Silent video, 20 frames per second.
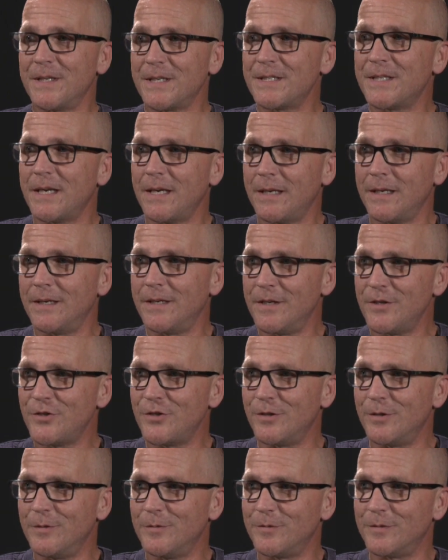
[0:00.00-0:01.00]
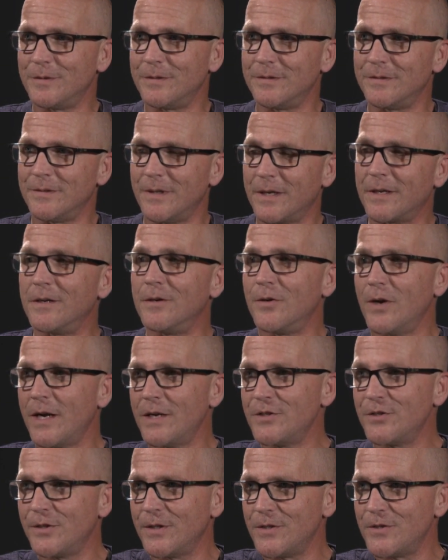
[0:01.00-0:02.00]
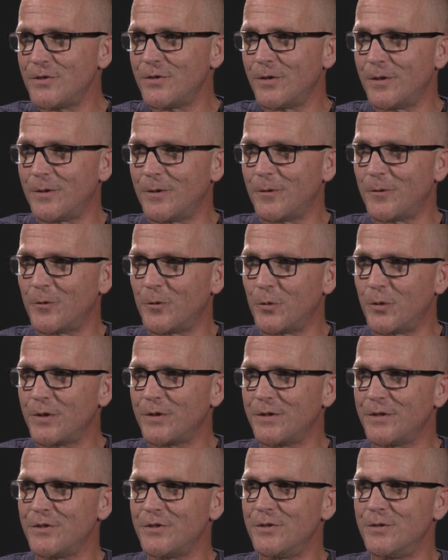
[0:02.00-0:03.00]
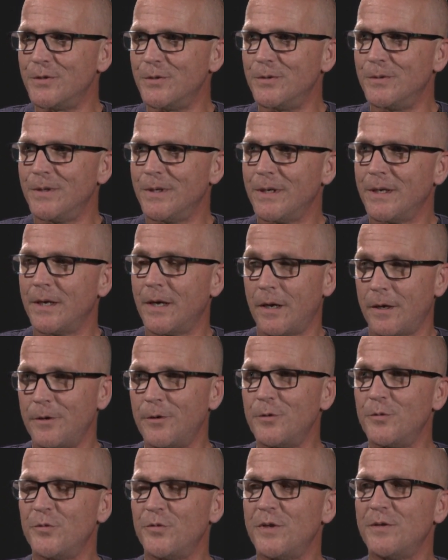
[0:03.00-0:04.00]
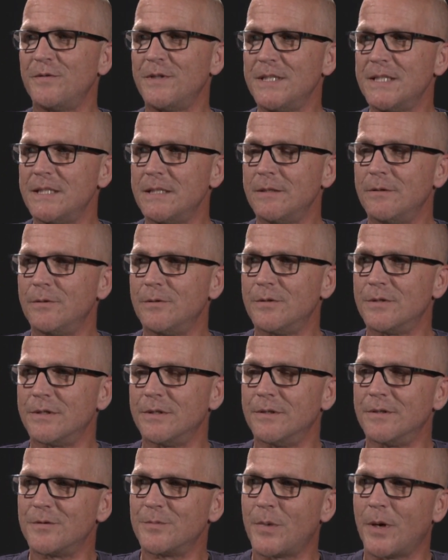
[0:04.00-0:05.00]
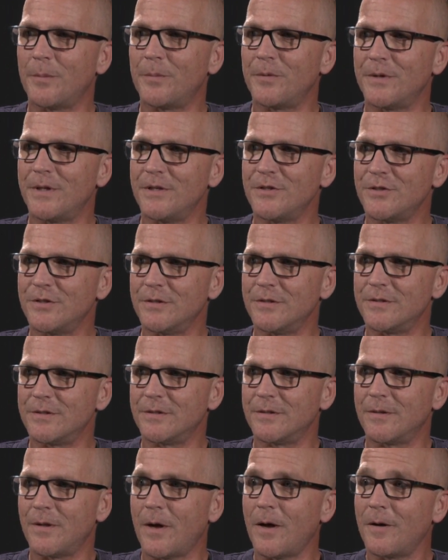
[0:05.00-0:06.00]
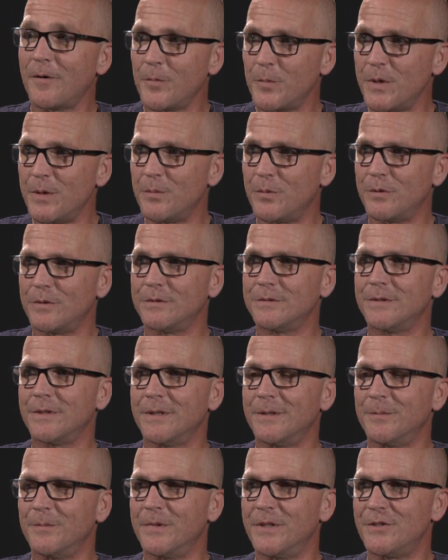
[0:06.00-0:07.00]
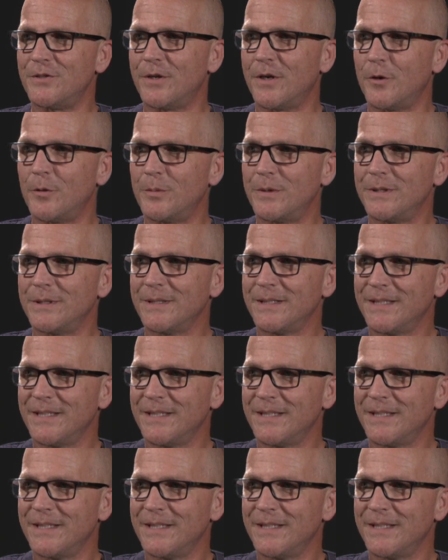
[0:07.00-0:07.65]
exciting initiative, and I congratulate you on all the work that you do. 150 seniors in this population is a lot of people that you're helping.